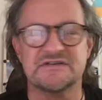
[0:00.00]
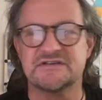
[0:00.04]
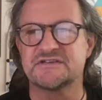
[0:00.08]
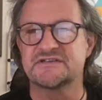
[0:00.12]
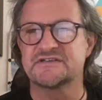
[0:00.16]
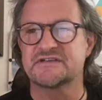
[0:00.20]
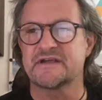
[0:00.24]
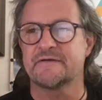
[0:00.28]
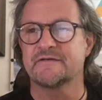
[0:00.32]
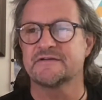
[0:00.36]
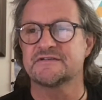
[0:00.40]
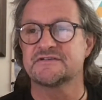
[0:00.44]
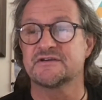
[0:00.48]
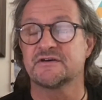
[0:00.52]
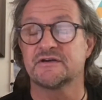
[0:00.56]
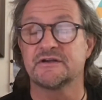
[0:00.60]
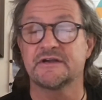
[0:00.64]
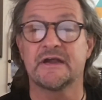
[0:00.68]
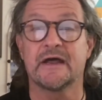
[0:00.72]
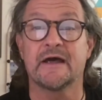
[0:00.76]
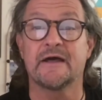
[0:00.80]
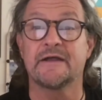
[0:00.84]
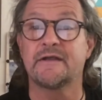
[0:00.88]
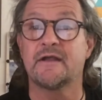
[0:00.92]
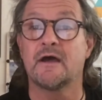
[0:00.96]
to
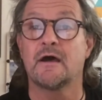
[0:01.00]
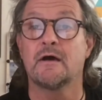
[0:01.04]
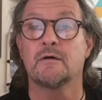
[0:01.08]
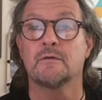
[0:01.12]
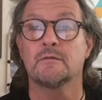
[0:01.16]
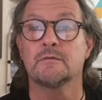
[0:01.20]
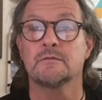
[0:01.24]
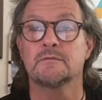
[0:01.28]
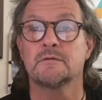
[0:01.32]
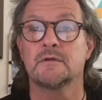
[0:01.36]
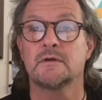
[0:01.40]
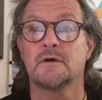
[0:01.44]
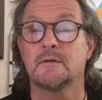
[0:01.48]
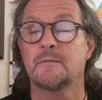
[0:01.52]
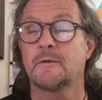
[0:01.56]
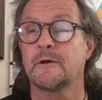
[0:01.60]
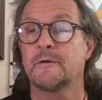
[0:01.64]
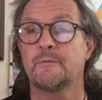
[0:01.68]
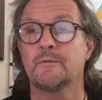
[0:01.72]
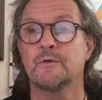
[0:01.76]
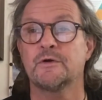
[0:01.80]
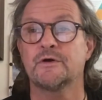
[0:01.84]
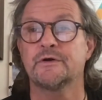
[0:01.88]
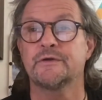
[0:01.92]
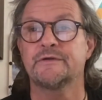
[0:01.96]
serotonin. I know. Oh, my
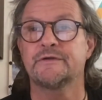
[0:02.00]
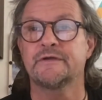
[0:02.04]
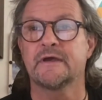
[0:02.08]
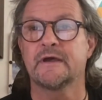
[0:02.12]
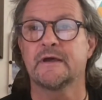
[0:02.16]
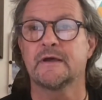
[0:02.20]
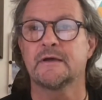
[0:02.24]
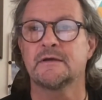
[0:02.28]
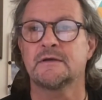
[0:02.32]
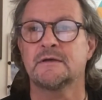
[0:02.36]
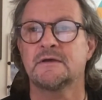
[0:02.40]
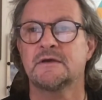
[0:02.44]
word, yeah.